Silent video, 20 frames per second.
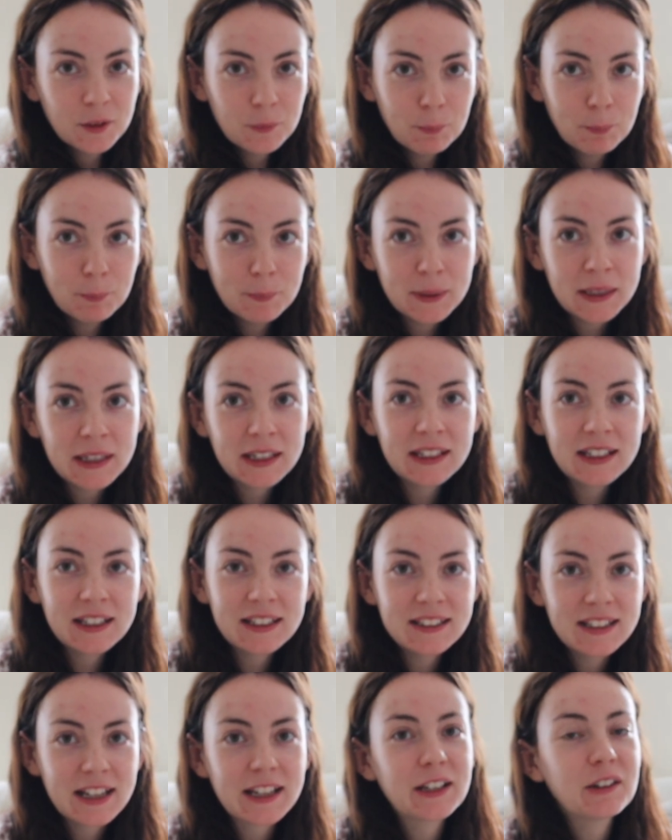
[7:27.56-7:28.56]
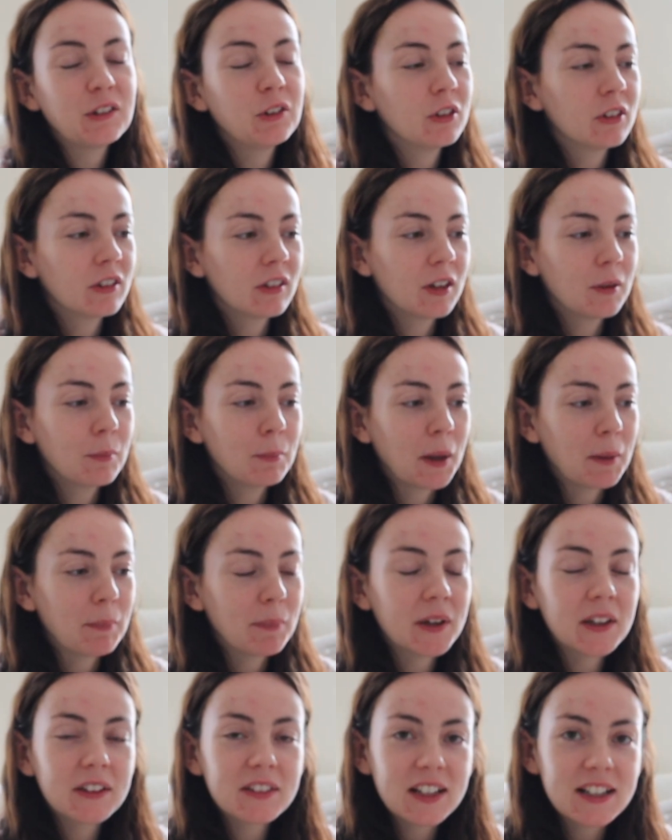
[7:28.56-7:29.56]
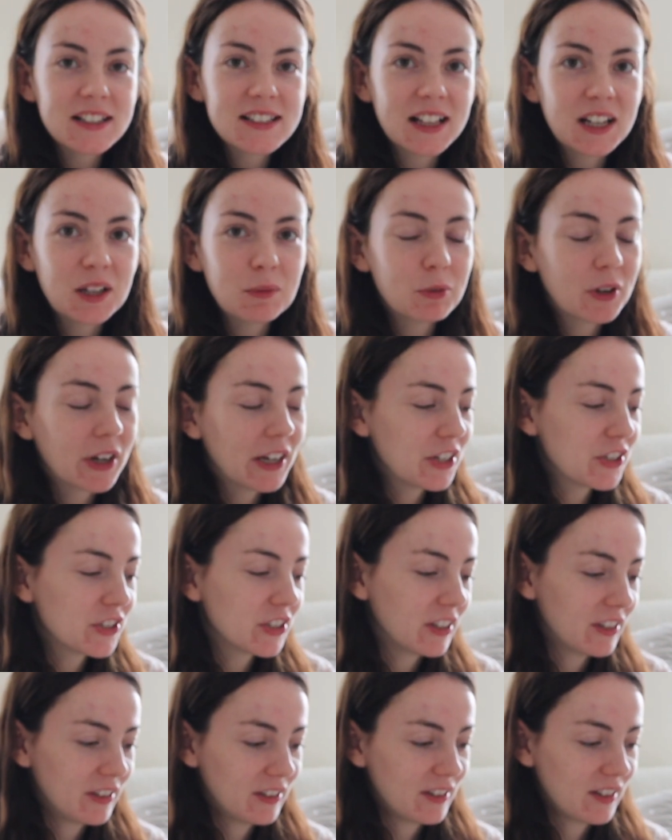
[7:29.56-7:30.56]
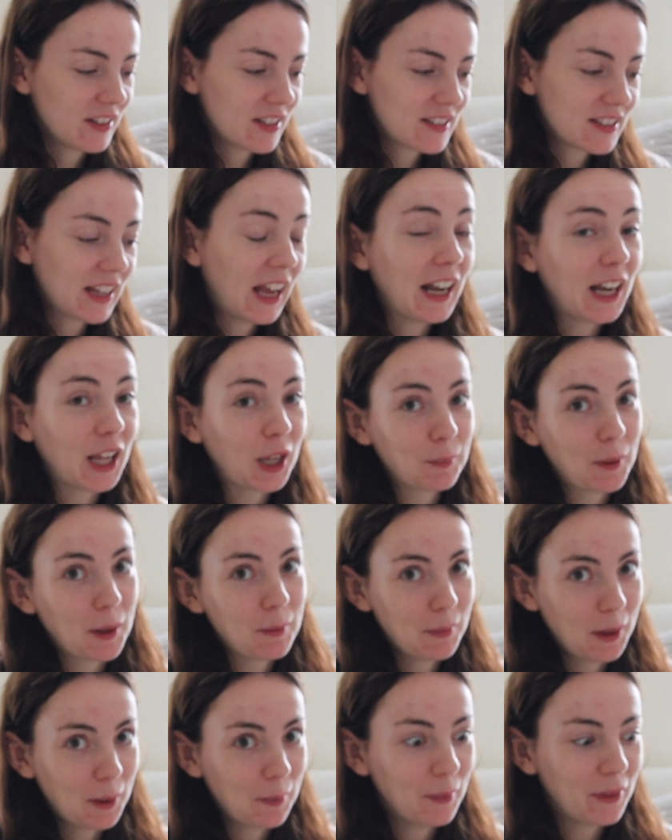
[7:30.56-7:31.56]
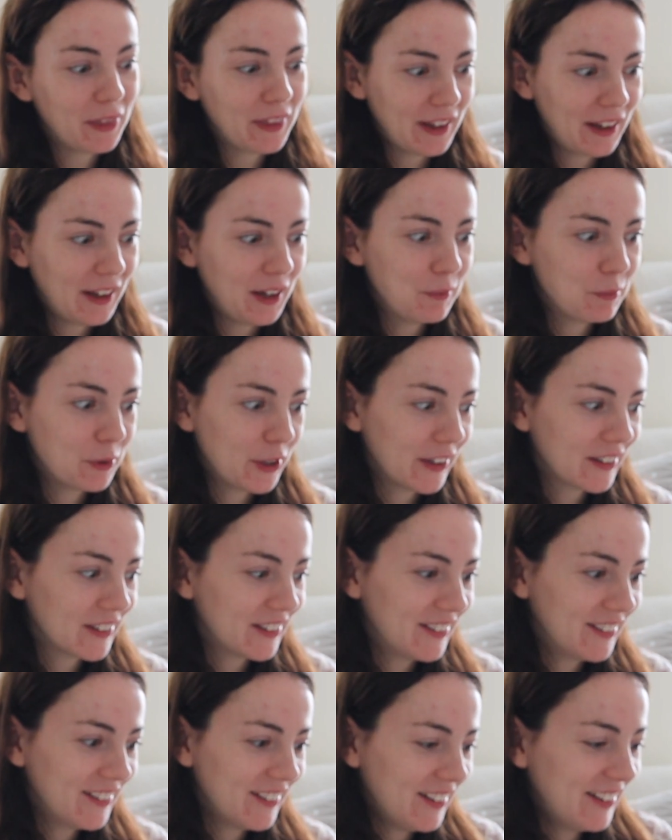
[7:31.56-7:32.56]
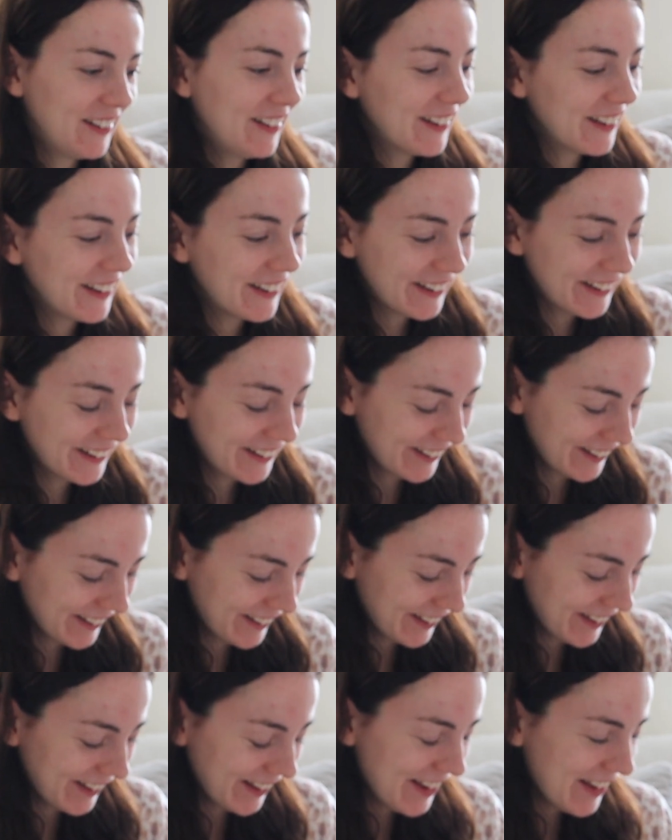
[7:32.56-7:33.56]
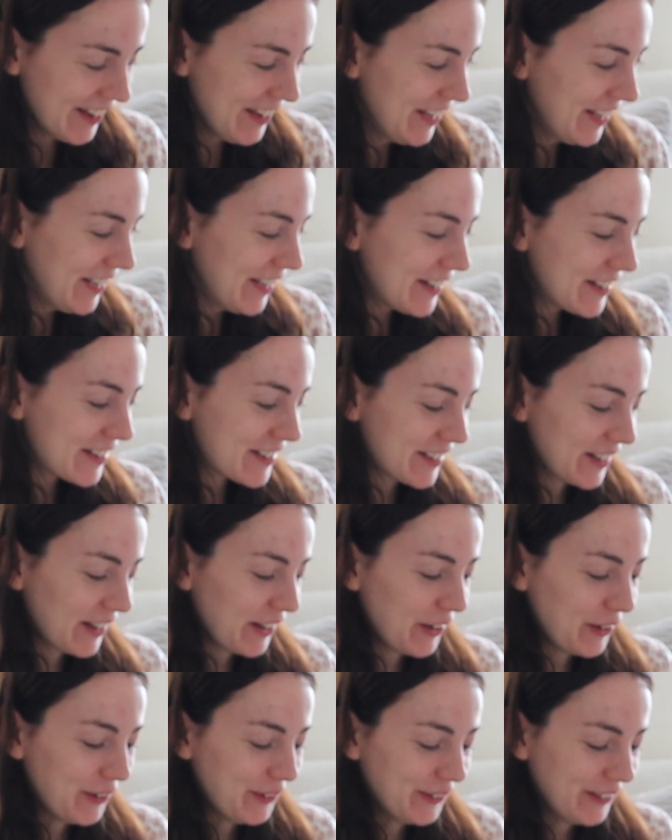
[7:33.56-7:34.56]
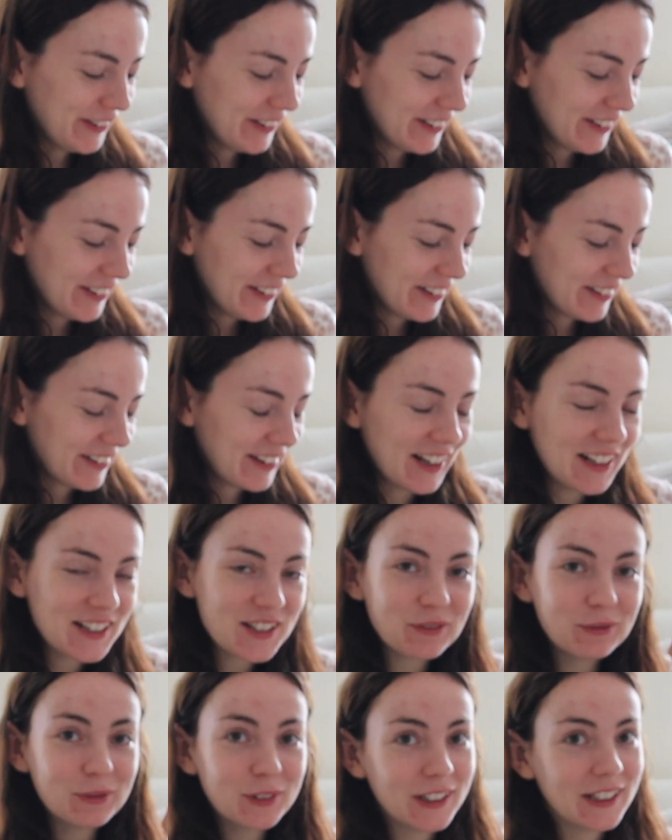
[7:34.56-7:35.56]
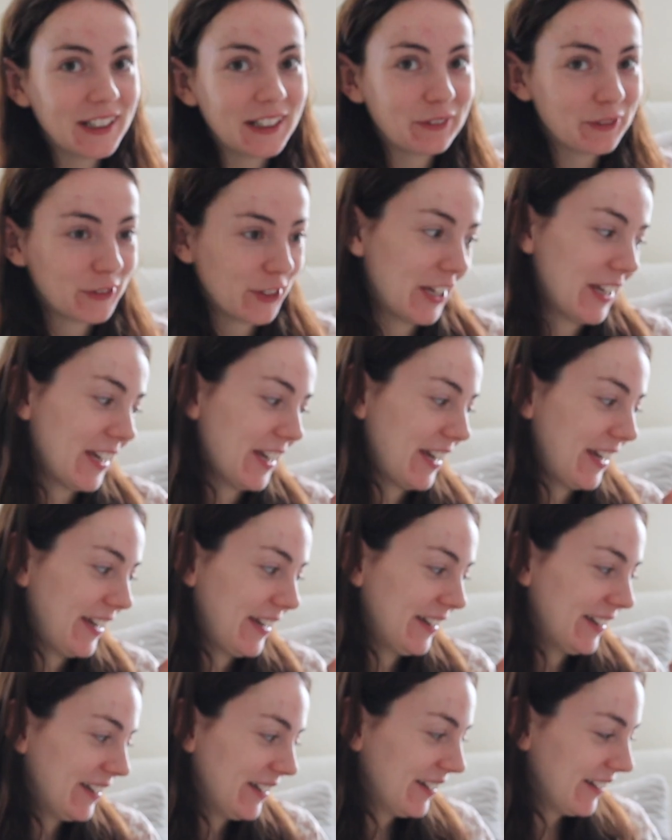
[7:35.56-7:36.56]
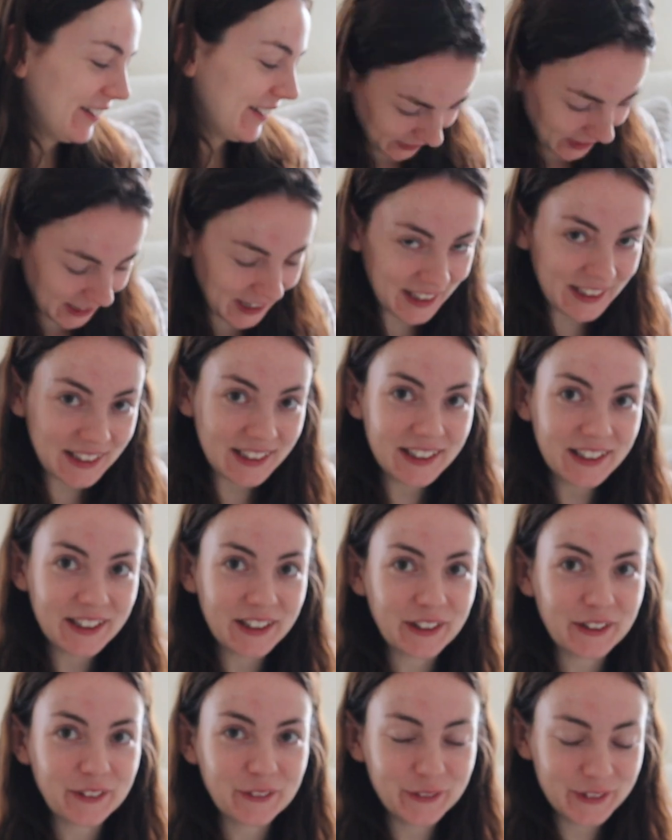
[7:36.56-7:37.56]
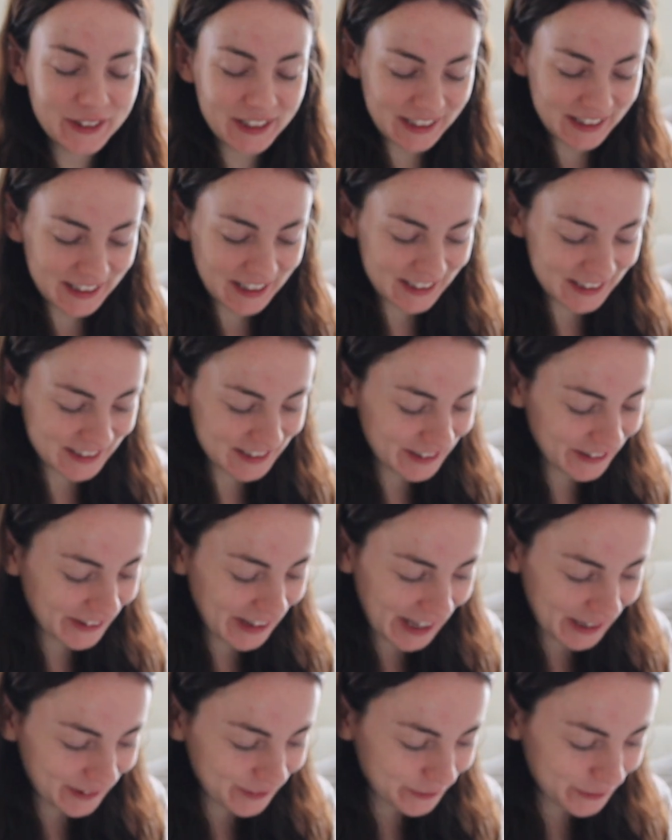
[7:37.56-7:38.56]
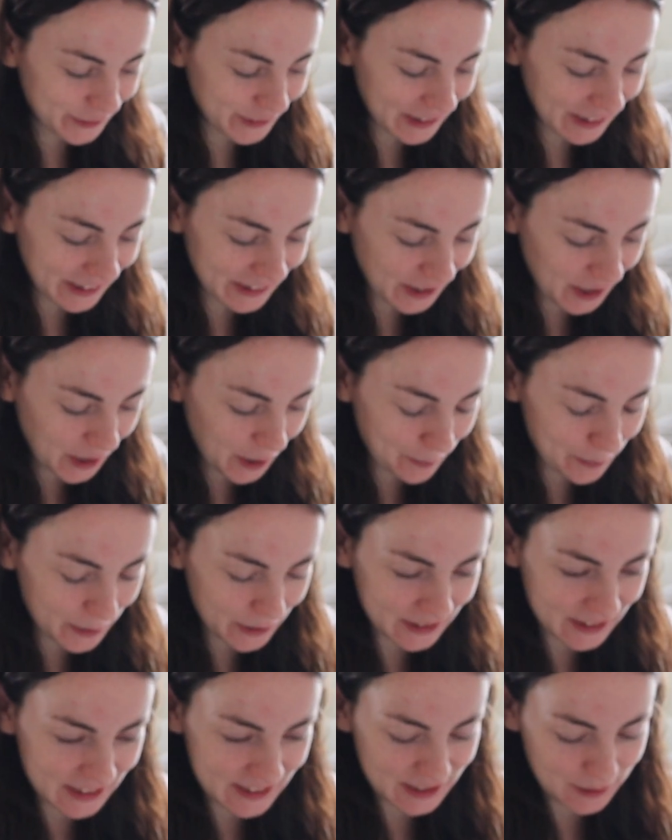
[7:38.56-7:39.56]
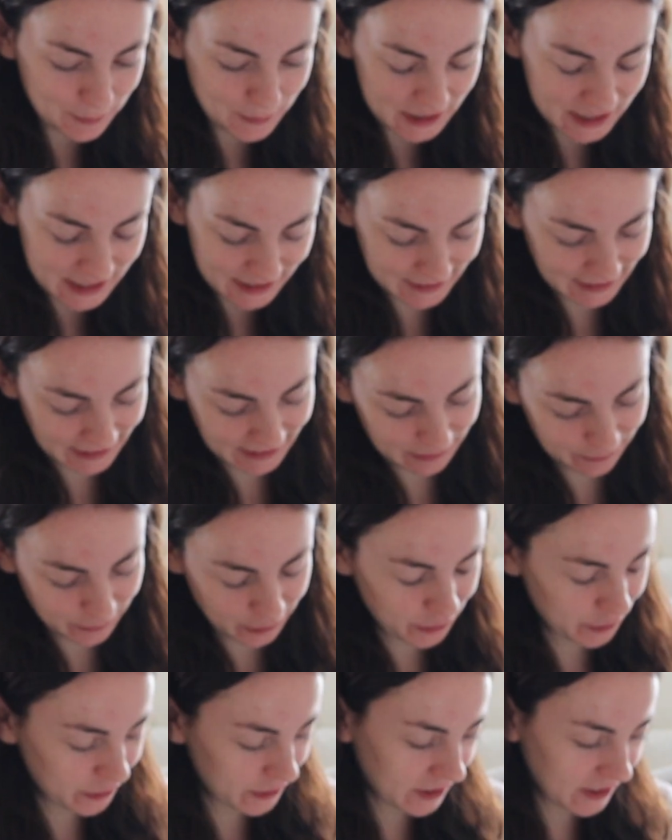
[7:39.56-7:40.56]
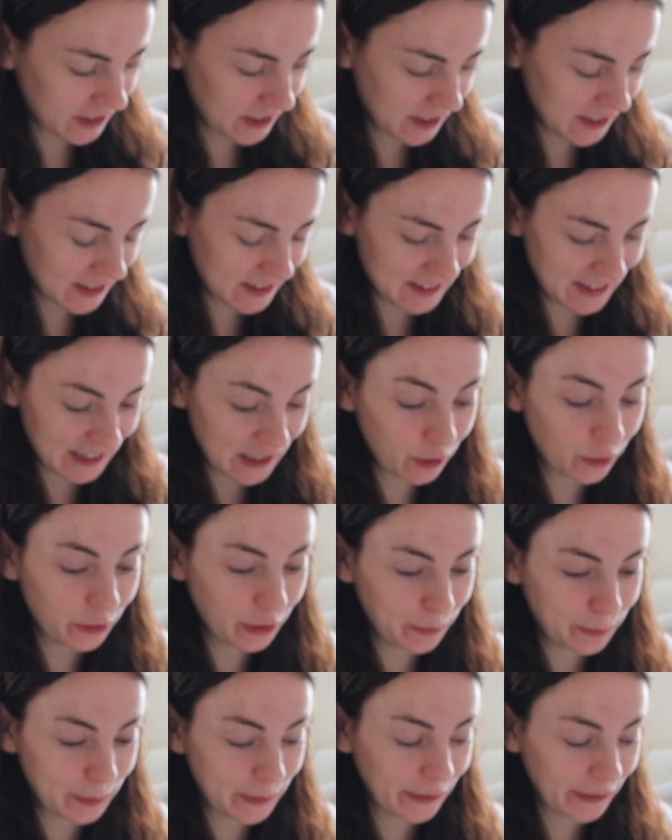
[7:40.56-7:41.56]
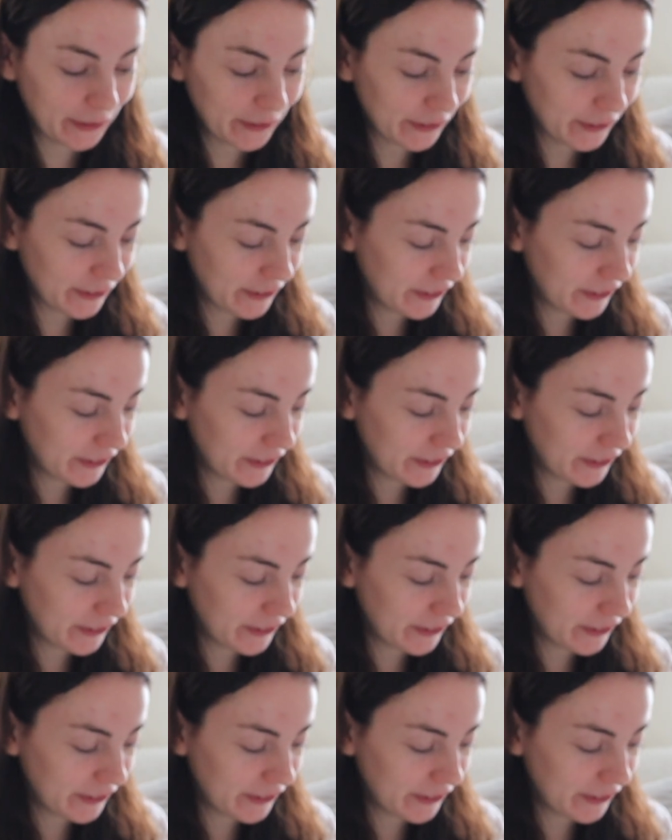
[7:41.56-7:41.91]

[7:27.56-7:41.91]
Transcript: me and Nate on my birthday celebrations telling my mum that I'm pregnant. So that's really freaky. Hello, Woody, that's not helpful. I can't put these images in if you're gonna sit on the book.